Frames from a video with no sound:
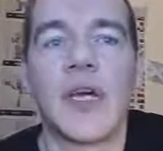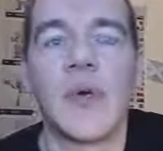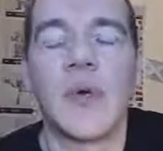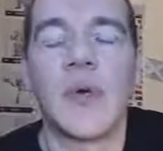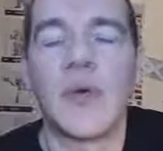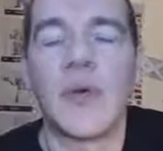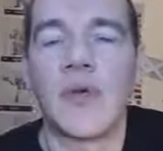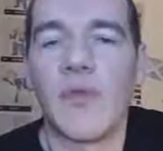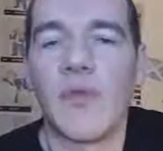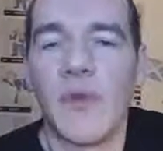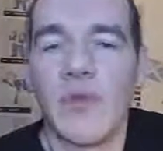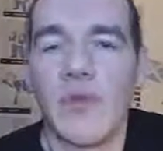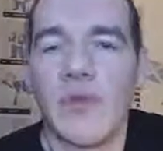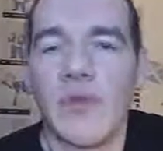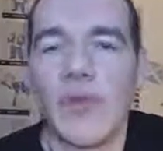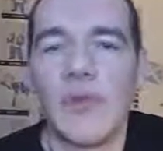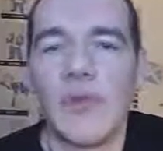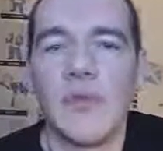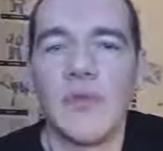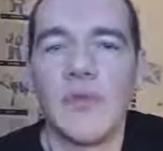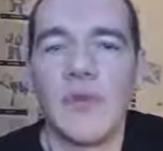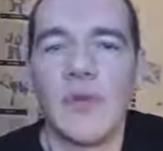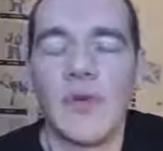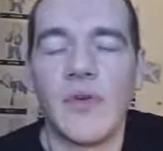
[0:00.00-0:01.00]
a quick
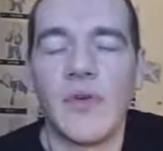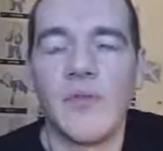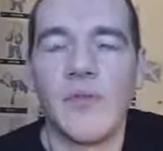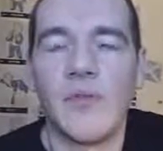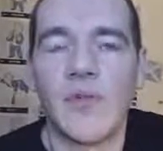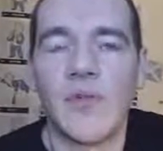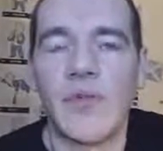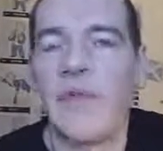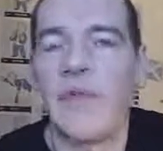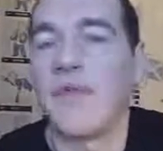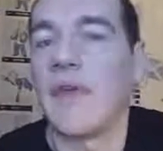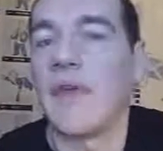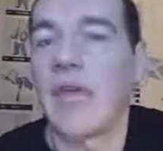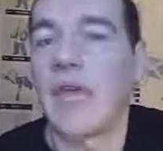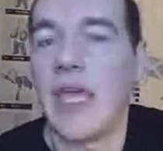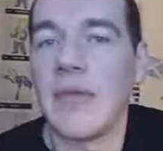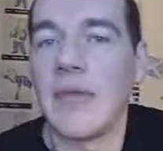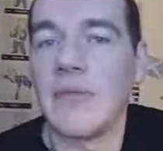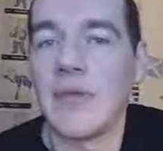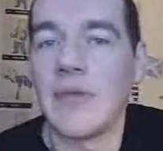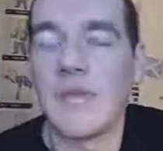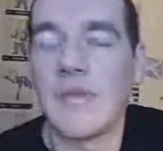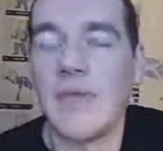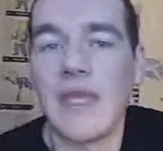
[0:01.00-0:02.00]
rundown of my favourite
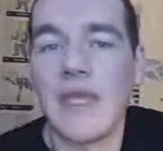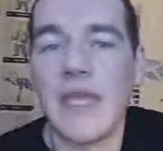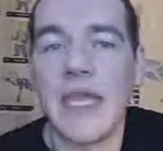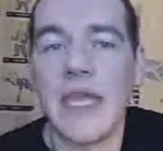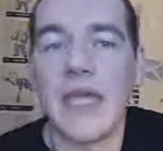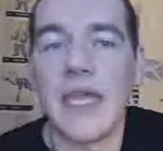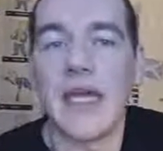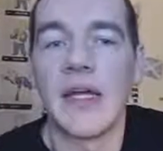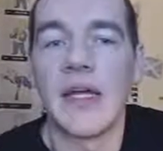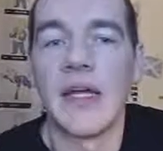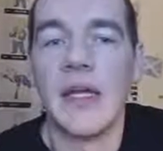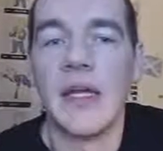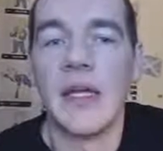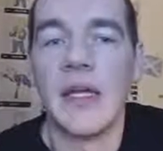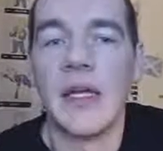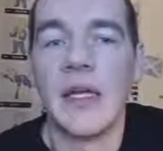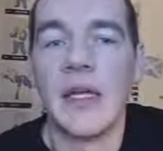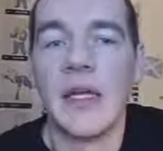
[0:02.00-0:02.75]
games of the year.